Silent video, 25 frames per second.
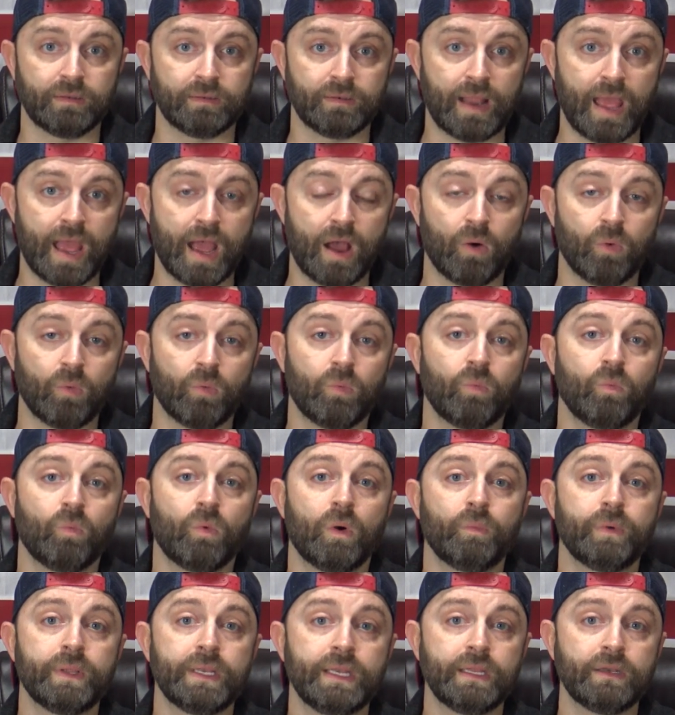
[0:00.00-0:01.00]
Now,
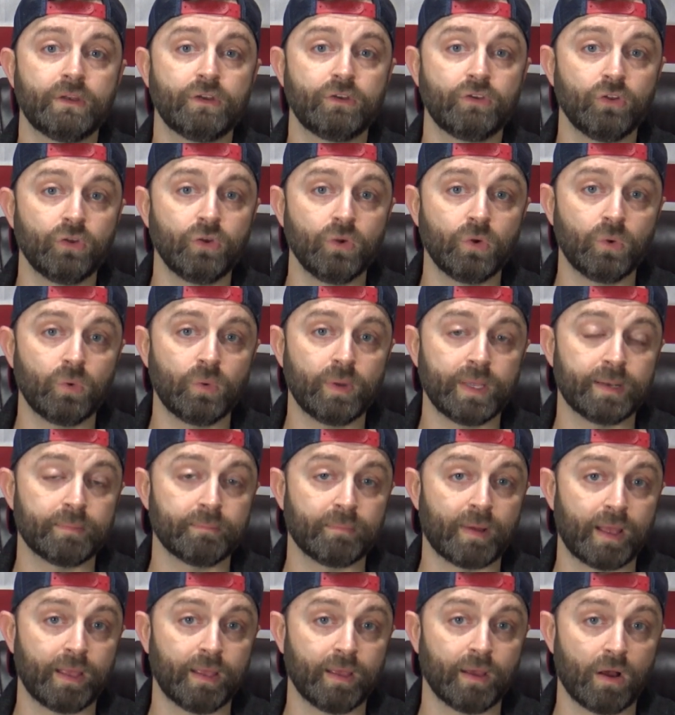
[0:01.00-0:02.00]
what we need to do,
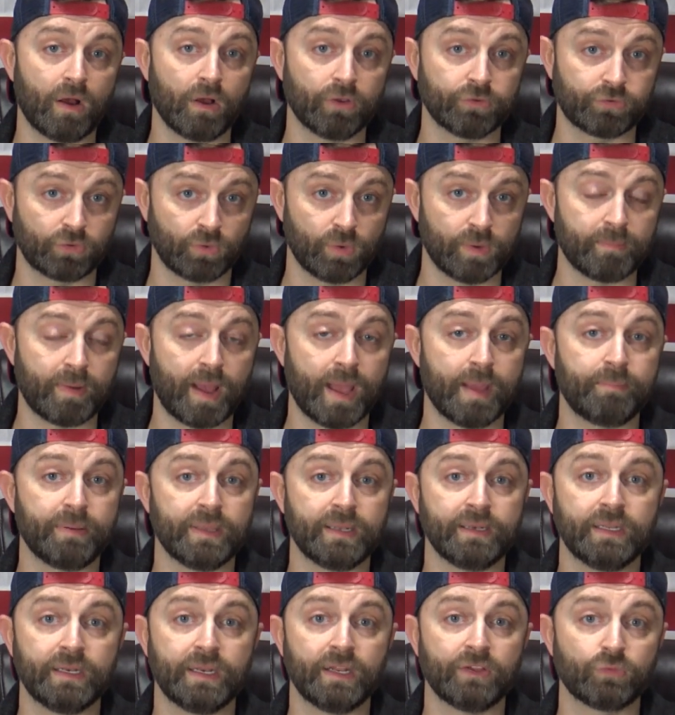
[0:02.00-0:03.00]
also in my
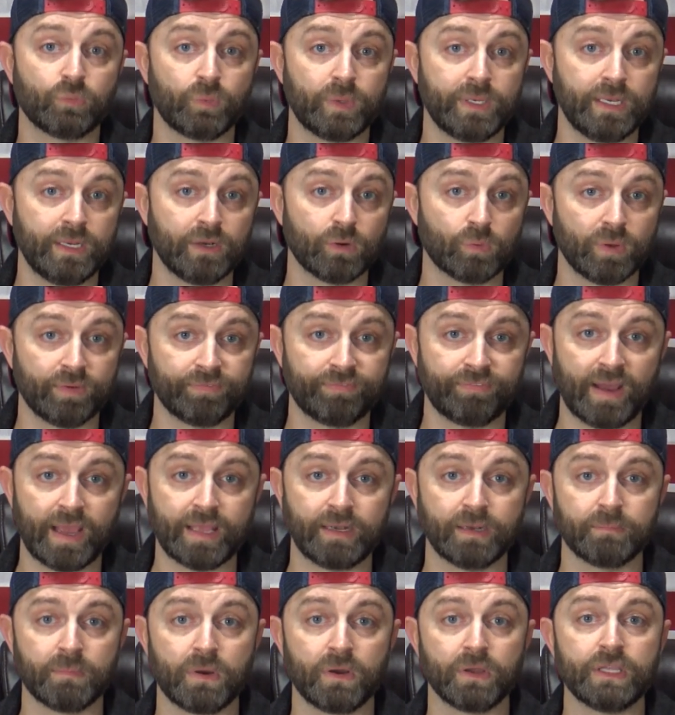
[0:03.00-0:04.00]
opinion, is we need to quit
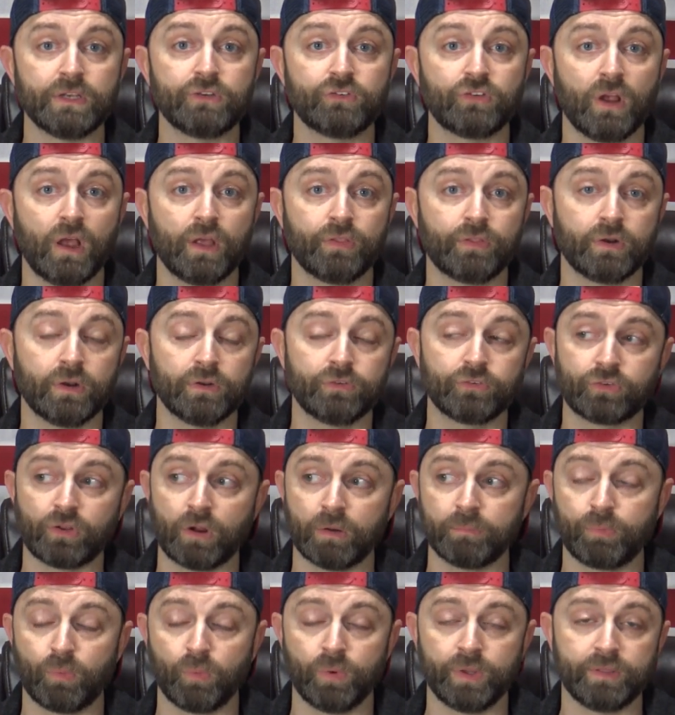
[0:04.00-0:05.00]
fighting among each other and
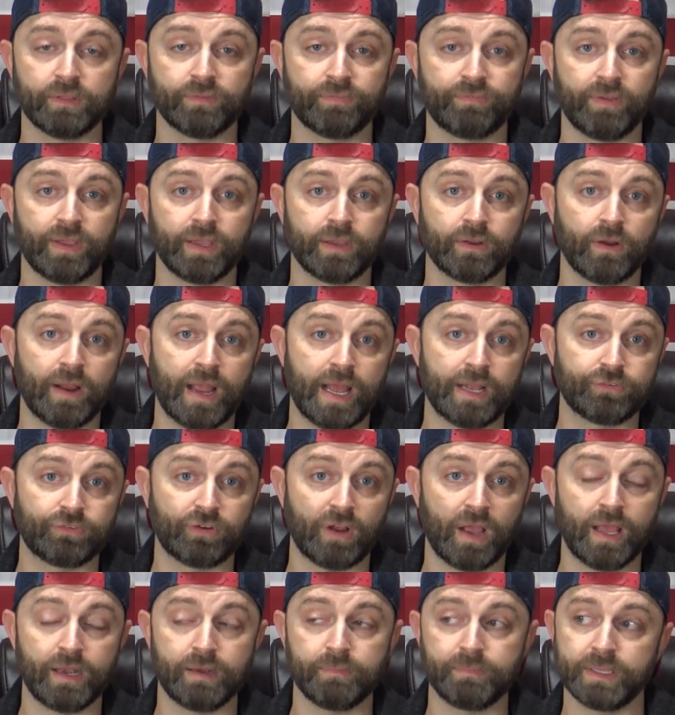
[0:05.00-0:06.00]
start pointing the finger at
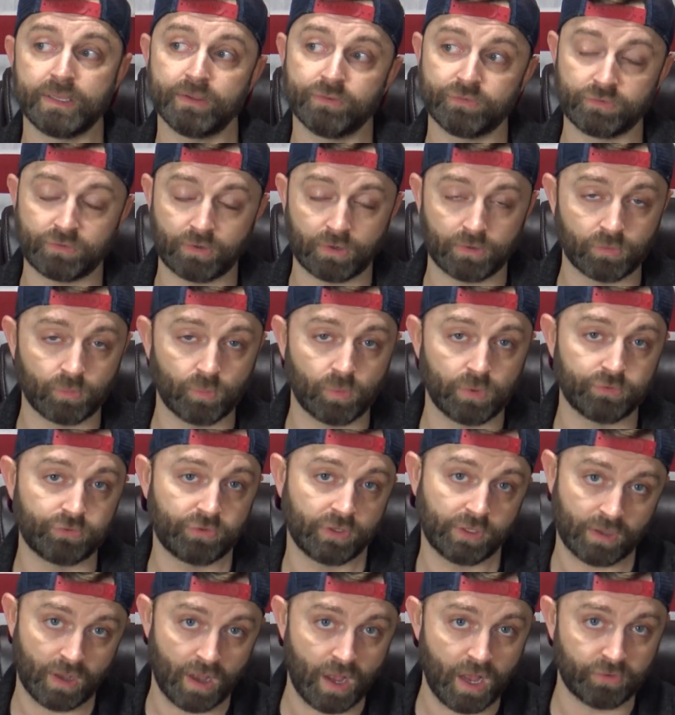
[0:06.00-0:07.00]
China, because they're the ones
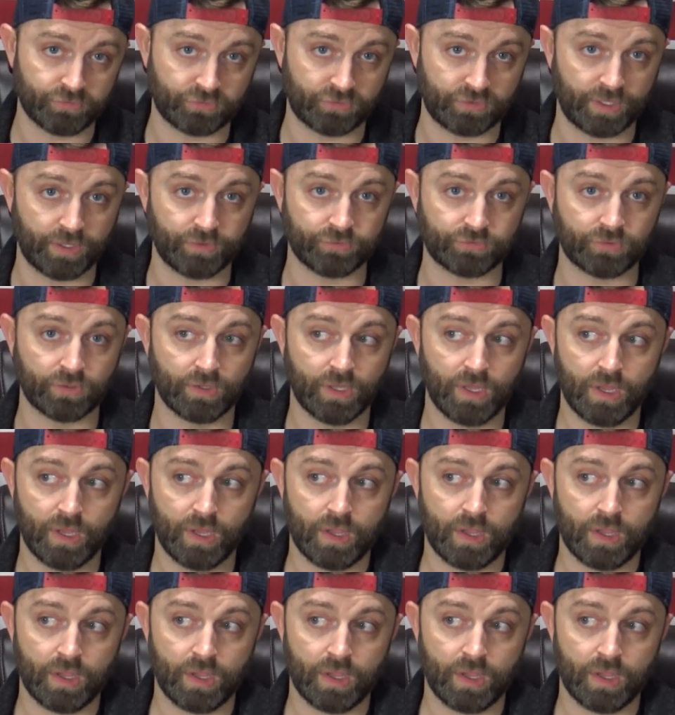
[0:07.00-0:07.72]
that caused this.